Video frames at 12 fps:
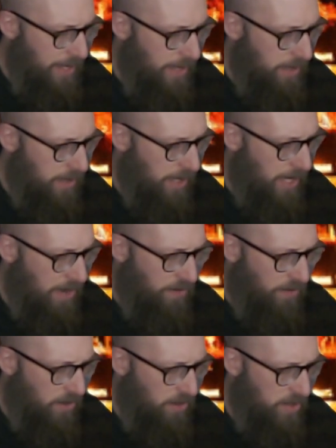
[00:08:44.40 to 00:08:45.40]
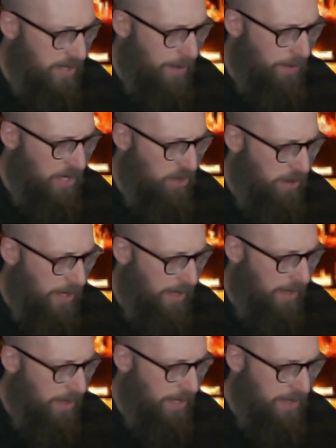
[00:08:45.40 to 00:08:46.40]
this, he further
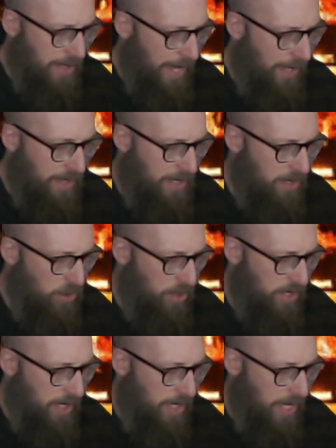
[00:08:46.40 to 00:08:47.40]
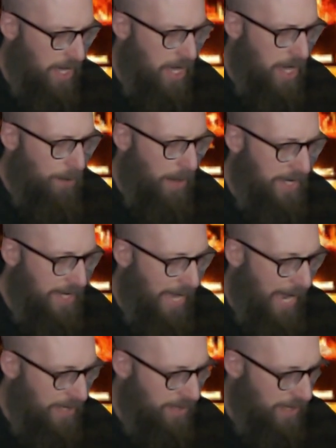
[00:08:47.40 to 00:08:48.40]
demonstrated his eccentricity by
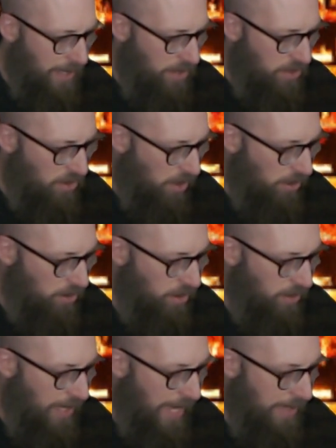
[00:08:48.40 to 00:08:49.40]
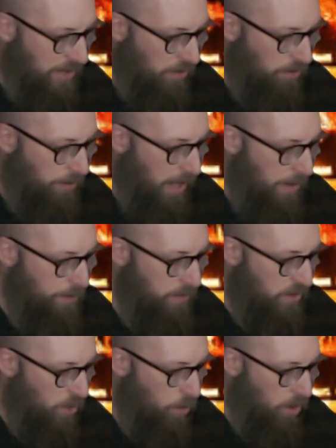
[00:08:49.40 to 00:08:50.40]
casting a startled glance up
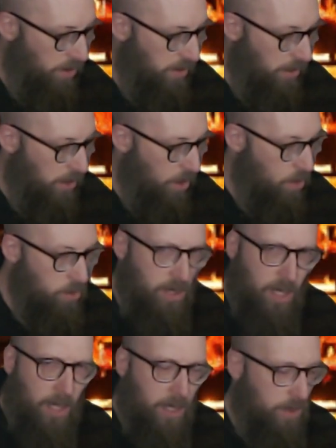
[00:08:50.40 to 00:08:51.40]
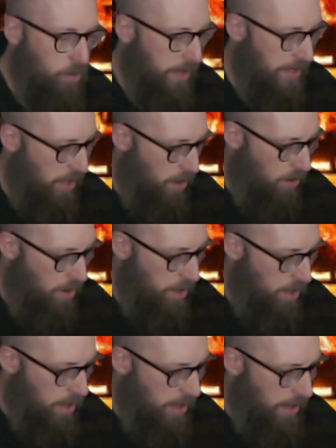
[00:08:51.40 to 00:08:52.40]
toward the lone curtained window,
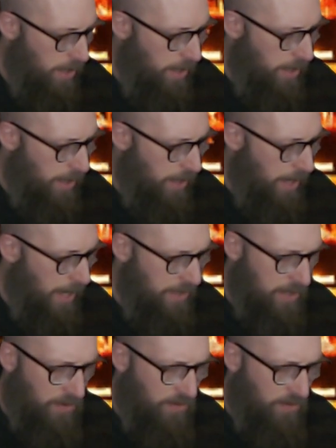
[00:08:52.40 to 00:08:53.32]
as if